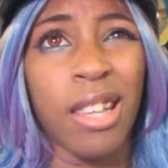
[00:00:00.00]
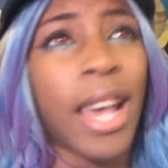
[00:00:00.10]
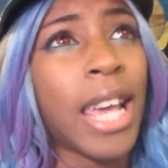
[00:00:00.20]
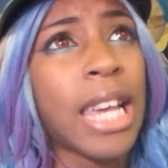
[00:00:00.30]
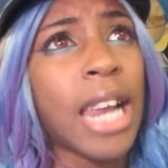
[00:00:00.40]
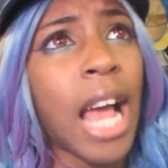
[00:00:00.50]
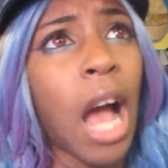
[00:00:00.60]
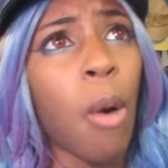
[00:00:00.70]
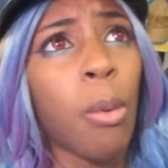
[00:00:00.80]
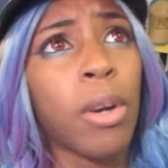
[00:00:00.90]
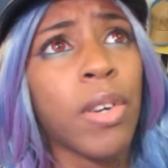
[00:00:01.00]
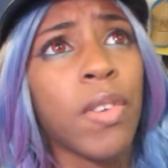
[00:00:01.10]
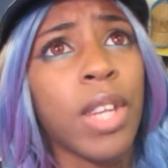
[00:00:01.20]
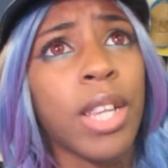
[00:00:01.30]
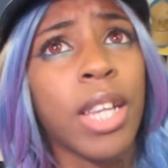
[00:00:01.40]
8
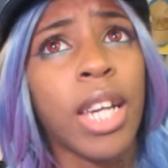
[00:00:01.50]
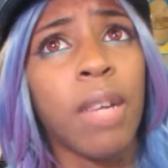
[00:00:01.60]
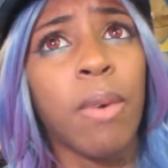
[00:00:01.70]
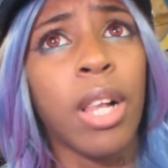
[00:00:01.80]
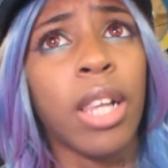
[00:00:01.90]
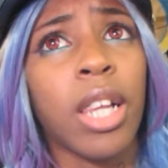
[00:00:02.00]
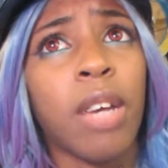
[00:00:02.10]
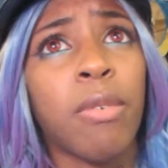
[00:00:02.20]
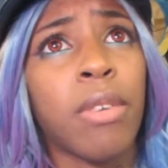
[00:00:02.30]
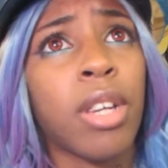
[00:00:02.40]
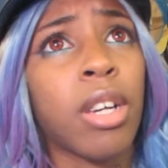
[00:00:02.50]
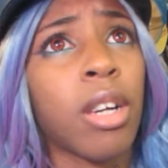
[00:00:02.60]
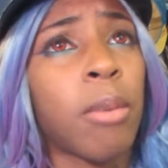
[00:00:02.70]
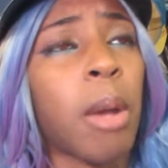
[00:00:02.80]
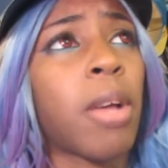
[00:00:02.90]
hours, I think, while I left.
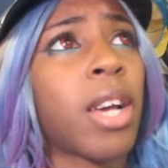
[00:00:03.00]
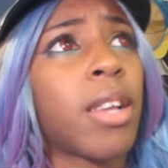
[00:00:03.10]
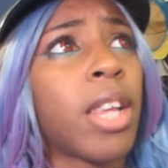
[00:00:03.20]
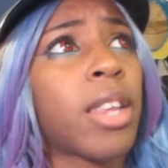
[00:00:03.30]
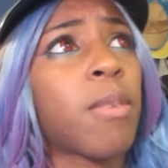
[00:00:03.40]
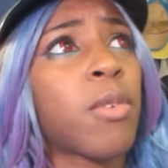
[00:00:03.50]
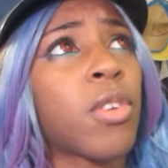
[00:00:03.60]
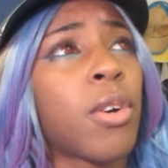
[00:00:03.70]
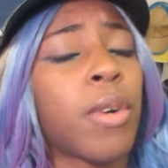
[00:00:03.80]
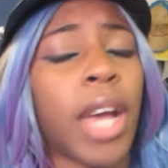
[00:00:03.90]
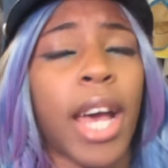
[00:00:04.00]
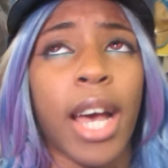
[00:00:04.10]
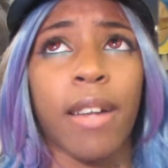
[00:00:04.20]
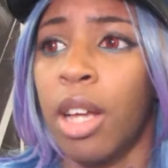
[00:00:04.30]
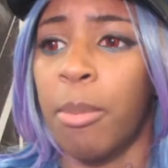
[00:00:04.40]
I let them soak
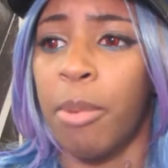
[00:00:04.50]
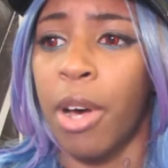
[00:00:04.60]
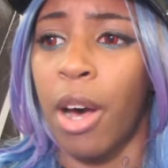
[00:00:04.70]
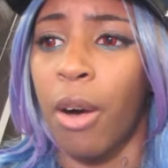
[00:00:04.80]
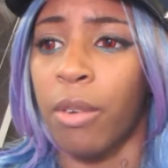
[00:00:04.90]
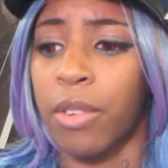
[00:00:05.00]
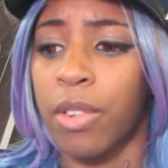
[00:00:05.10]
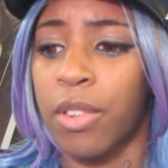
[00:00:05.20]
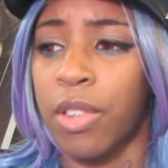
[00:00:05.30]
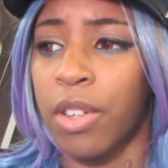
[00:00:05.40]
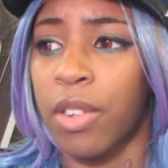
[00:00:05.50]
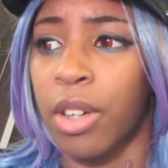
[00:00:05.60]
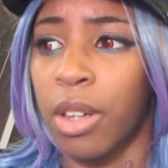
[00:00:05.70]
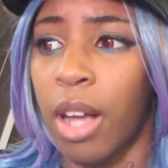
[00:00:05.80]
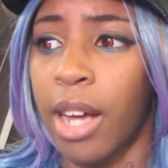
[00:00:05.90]
at about 6
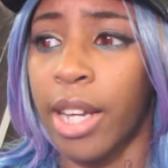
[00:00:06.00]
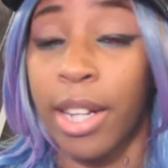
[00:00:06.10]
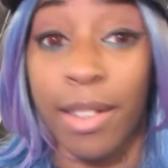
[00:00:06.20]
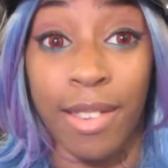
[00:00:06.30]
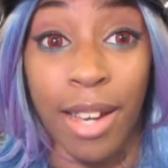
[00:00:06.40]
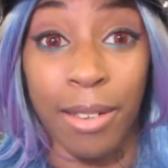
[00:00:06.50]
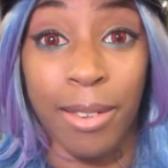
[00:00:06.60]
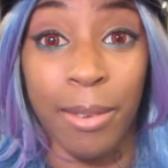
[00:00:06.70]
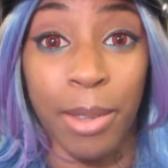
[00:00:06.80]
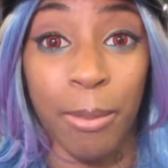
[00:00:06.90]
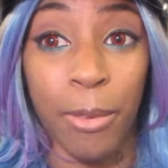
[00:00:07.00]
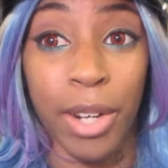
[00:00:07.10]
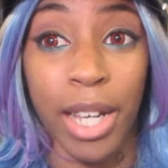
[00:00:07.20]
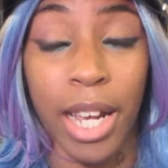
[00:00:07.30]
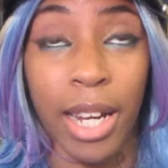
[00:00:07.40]
o'clock, and it's now 2 in the
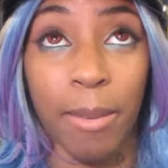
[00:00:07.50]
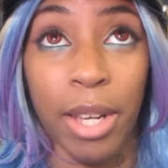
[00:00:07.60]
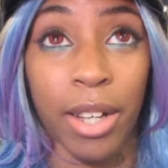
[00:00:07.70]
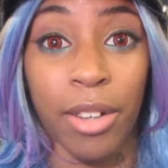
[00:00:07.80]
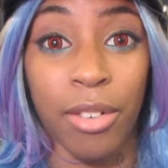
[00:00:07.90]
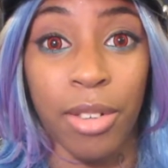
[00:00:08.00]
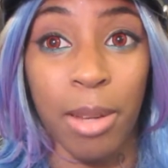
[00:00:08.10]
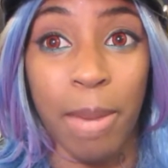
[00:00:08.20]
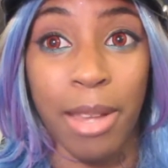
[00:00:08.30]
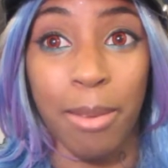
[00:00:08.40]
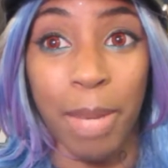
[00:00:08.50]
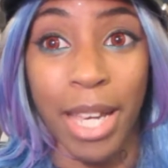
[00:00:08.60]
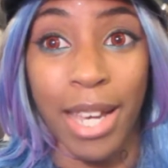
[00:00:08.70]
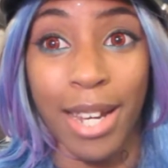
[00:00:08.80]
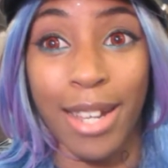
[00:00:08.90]
morning, and I'm not going to do that math in my
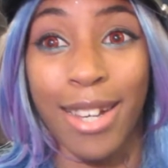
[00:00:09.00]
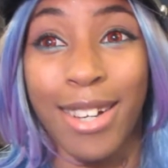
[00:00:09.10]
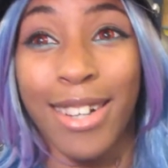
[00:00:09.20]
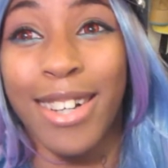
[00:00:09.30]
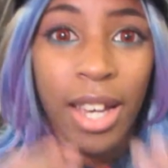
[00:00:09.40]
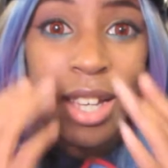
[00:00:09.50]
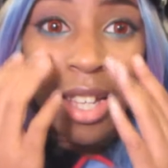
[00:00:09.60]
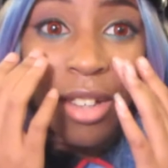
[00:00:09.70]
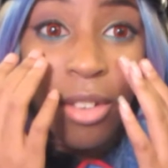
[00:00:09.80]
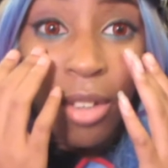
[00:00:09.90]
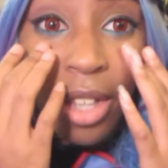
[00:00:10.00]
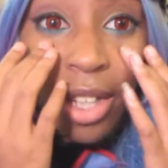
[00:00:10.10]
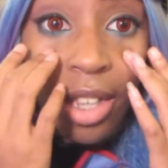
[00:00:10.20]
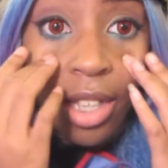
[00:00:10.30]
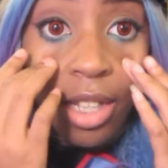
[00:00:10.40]
head. I do
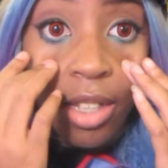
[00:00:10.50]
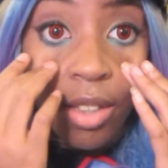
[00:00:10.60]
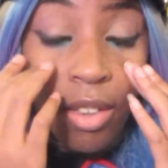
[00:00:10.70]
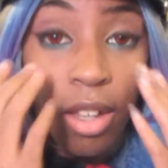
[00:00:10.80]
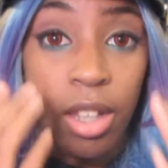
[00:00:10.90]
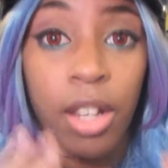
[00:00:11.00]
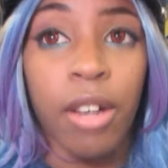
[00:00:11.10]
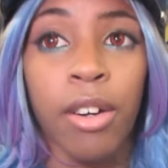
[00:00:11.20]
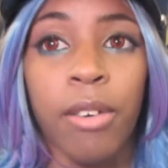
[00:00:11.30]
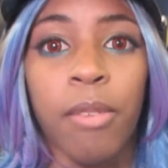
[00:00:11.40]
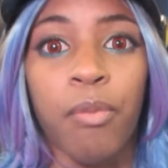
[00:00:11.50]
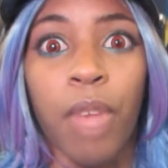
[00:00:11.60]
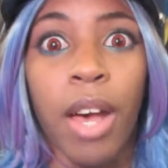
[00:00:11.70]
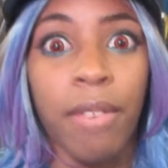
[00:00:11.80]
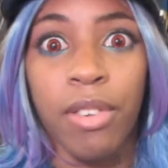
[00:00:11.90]
like these. They're
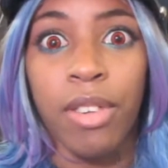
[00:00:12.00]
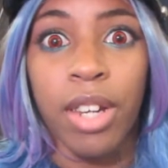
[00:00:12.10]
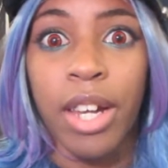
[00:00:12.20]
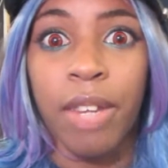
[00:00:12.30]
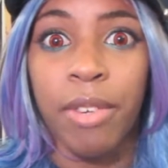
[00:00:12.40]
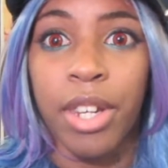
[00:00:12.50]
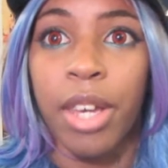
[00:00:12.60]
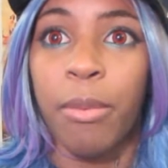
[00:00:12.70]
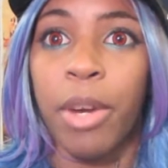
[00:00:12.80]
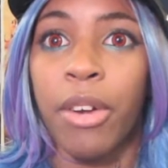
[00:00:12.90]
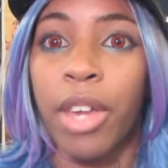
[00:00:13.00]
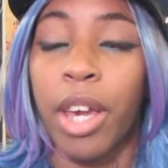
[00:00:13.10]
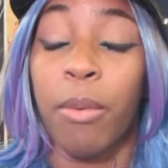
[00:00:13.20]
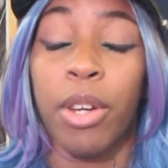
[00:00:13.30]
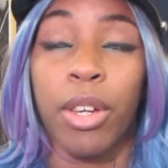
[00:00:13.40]
obviously not everyday wear. Like,
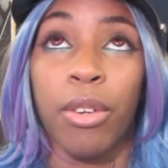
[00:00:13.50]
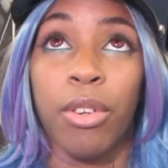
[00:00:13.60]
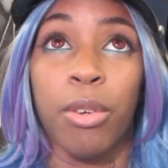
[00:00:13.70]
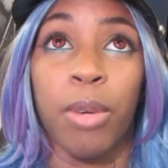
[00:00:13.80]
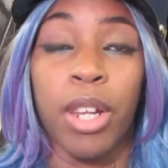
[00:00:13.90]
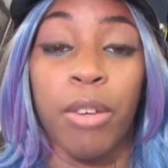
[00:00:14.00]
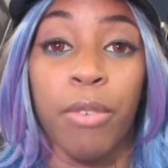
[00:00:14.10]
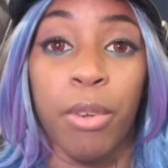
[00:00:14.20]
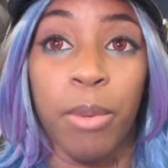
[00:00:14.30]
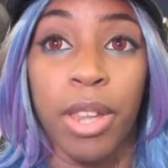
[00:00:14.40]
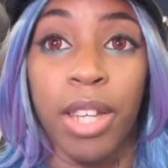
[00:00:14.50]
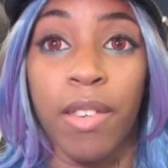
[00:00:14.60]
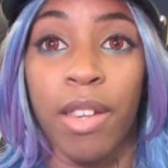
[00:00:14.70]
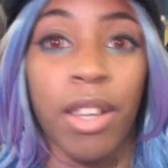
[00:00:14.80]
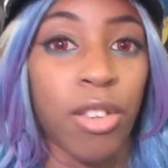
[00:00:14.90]
I wouldn't go to an interview with
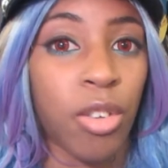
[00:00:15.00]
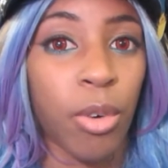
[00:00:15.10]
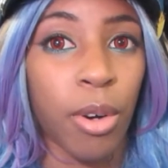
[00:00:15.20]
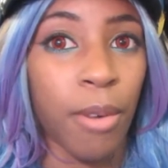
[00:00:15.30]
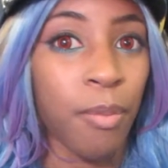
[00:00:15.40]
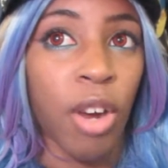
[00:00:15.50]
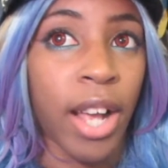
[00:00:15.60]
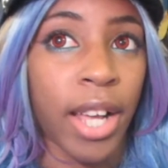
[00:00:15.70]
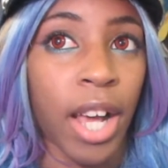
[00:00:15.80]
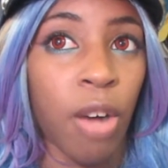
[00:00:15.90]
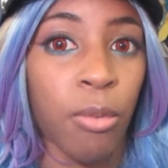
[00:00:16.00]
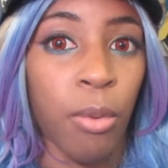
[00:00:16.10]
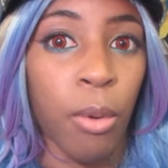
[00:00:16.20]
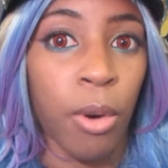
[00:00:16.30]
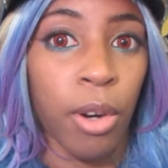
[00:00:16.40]
these unless you were trying out
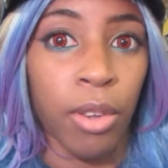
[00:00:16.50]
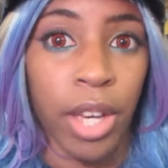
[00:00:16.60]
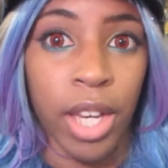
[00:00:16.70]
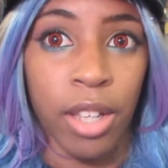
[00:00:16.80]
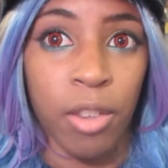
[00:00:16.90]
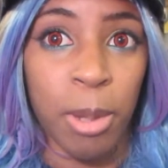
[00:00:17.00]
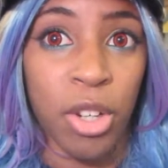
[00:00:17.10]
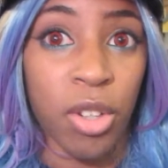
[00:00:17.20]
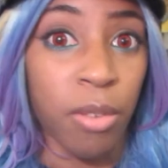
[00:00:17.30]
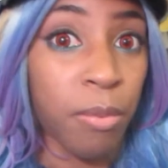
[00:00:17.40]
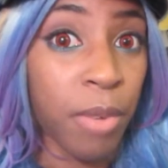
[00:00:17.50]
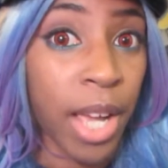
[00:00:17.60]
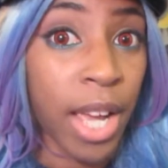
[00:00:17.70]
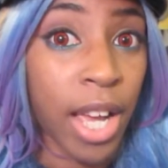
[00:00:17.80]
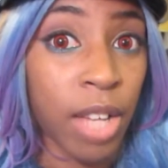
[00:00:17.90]
for like special
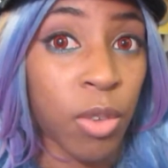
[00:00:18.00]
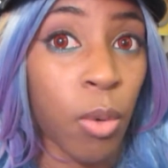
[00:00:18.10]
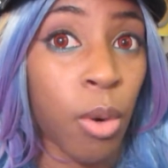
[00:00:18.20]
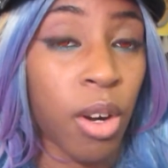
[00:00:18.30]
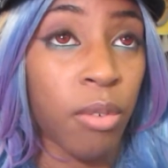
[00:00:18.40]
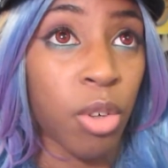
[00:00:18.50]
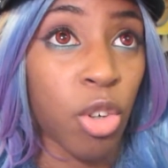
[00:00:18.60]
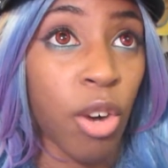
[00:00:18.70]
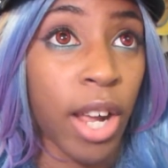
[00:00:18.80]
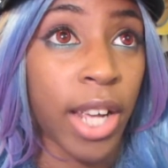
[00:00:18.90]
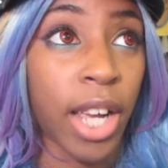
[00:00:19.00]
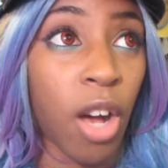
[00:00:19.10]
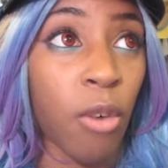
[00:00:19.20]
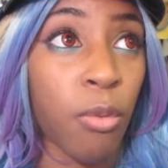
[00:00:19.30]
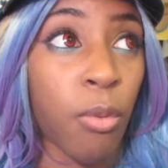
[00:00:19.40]
effects, or if you're trying
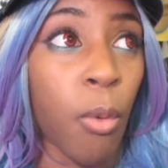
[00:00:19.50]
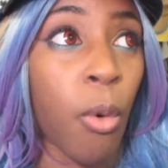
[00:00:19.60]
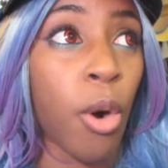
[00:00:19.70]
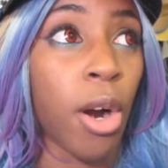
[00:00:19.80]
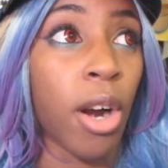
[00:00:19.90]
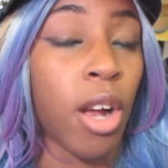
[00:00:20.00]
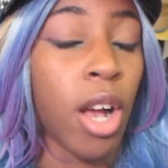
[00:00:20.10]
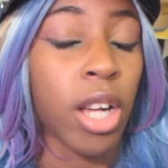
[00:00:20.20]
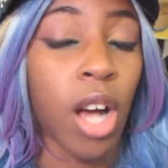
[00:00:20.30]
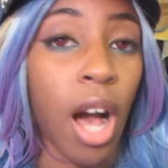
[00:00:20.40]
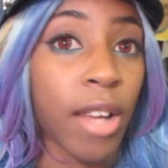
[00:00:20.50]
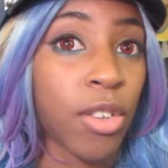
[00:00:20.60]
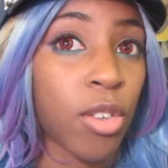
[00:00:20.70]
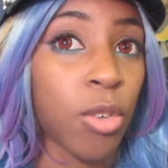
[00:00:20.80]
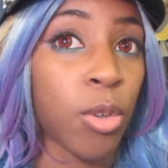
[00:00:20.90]
out for
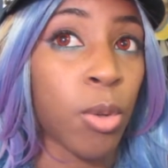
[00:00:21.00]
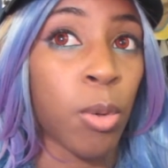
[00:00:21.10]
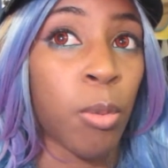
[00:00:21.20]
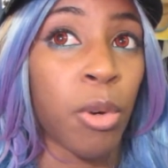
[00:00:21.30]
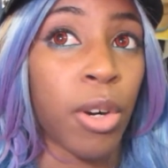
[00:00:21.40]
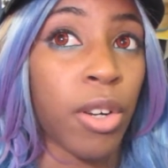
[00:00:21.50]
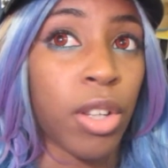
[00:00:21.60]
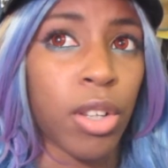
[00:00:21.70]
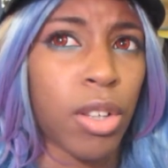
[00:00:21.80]
costume or